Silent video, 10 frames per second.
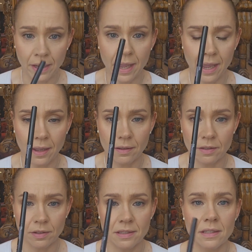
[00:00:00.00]
Kay. So
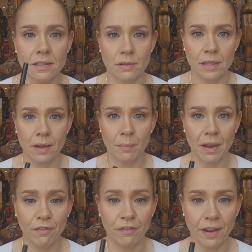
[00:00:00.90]
this is like my
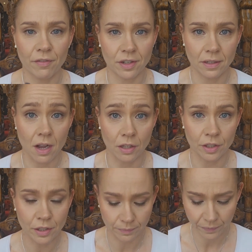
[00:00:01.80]
favorite
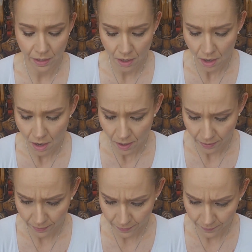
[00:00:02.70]
color,
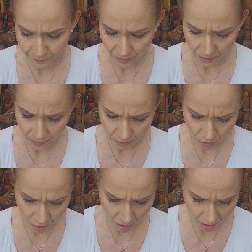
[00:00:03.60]
and it's
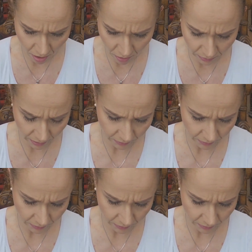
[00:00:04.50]
called,